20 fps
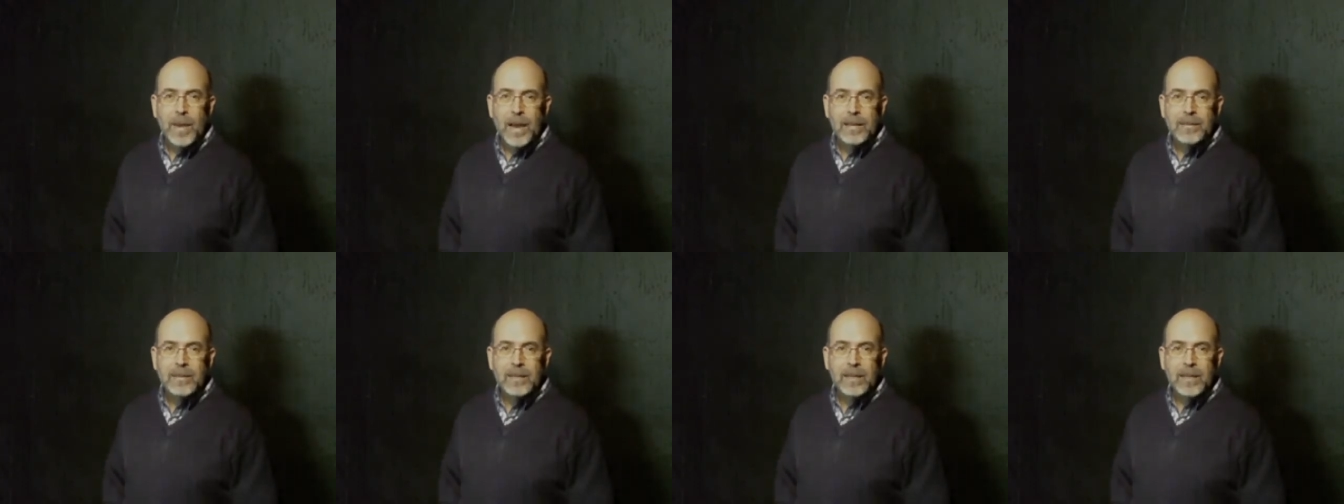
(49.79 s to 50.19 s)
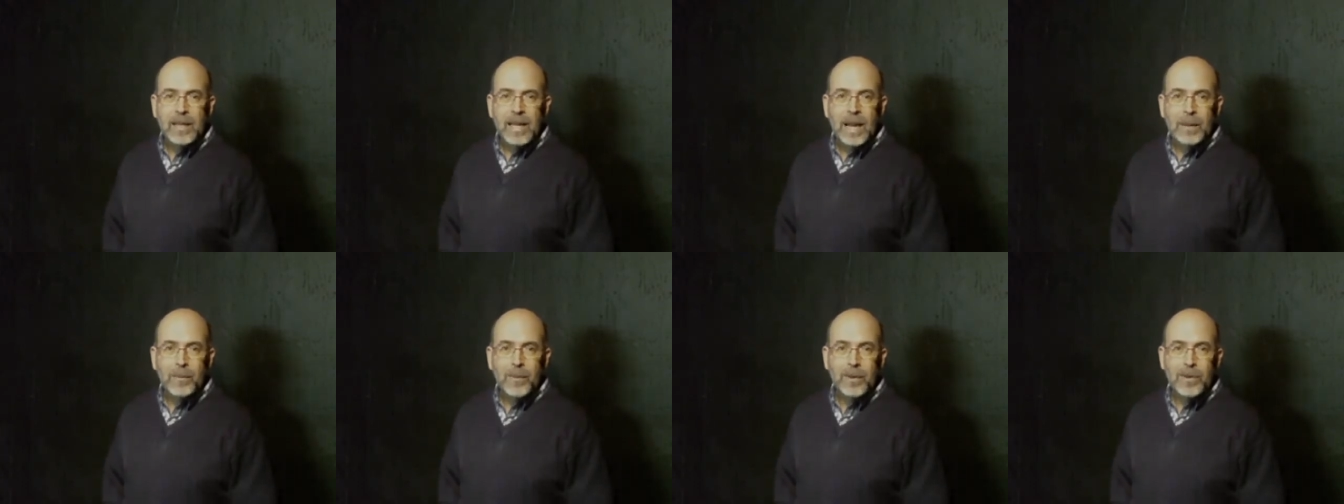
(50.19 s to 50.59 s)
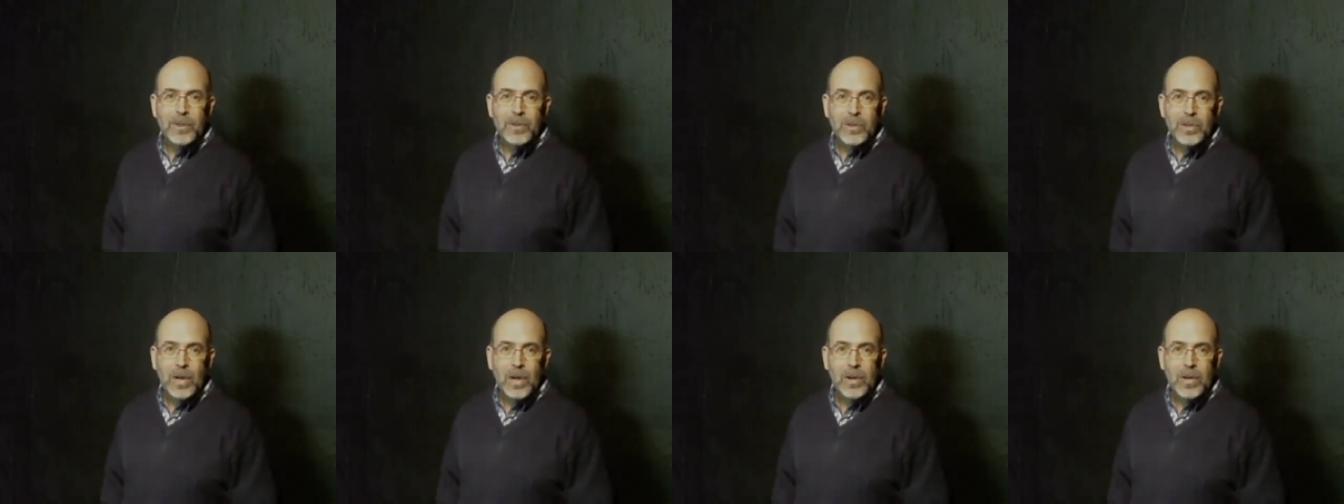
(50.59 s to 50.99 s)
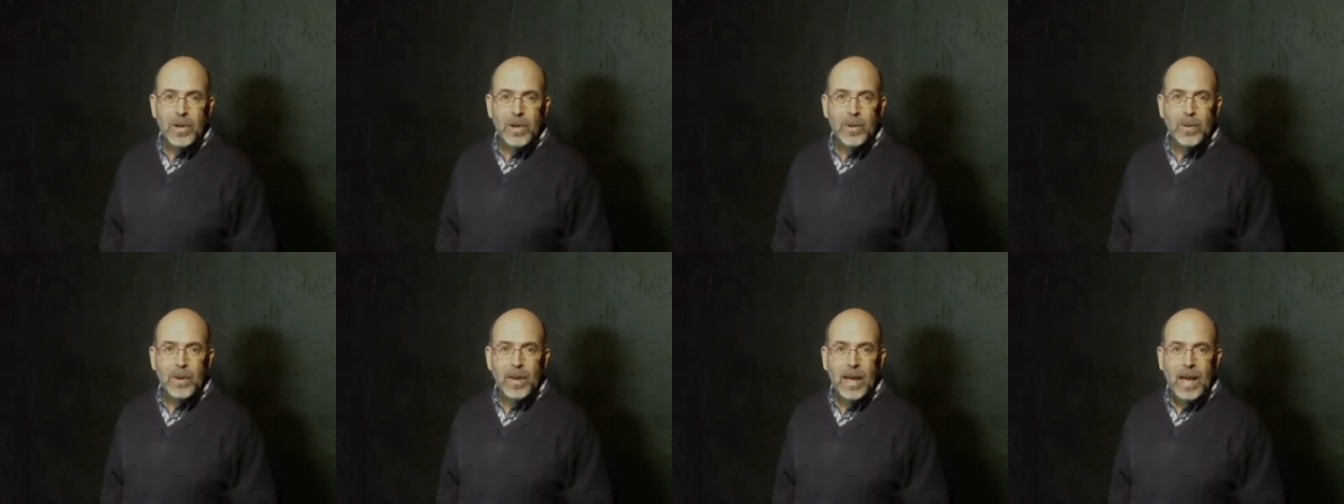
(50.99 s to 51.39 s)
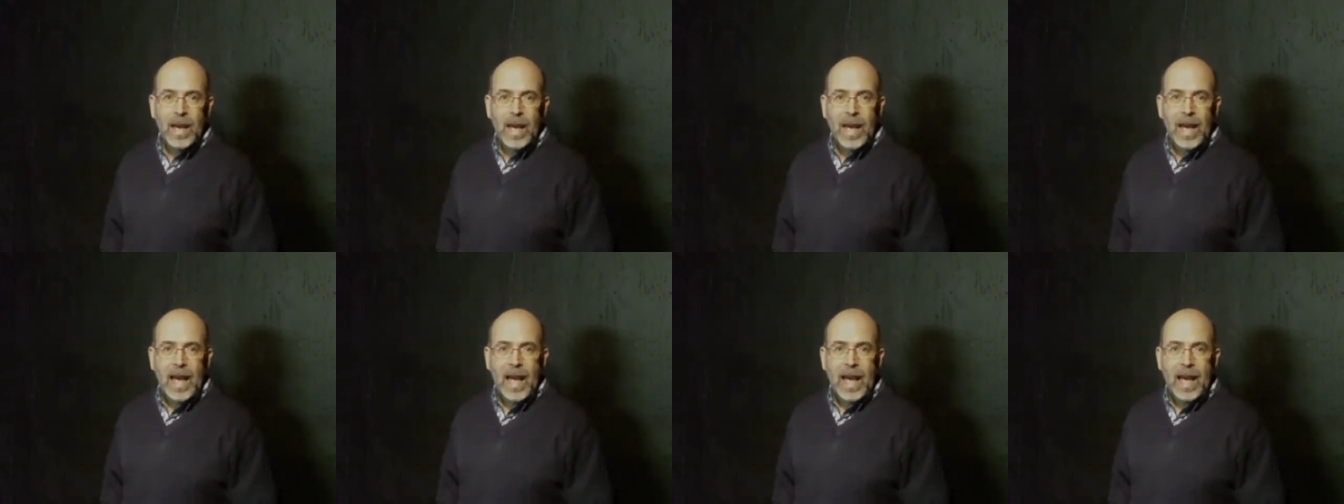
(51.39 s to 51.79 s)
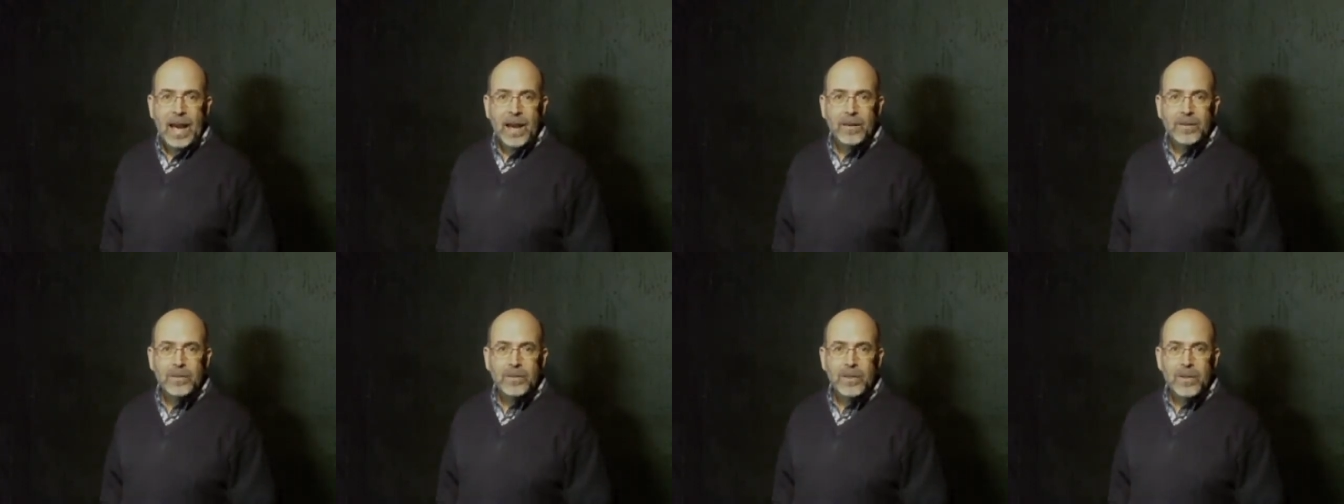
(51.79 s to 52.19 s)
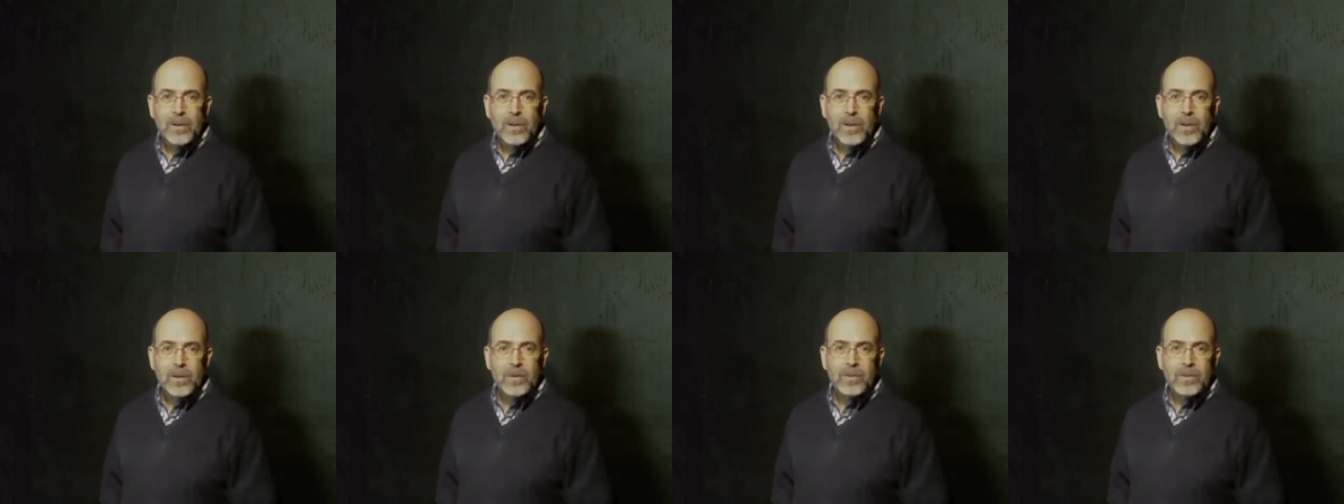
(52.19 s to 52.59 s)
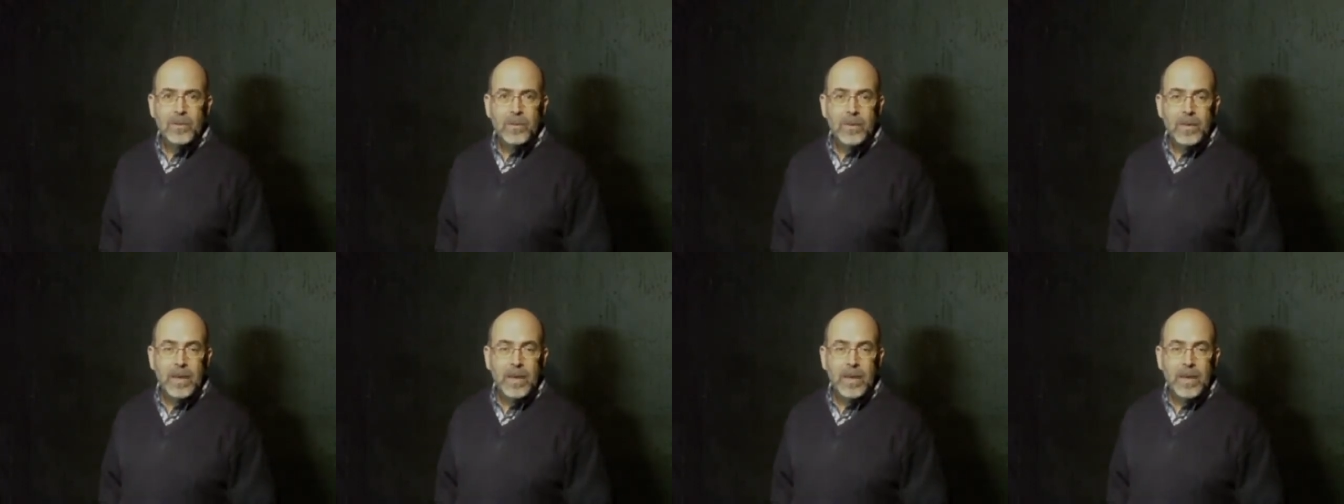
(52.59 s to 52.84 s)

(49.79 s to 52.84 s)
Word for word: Basically, I'm going to show you how to use some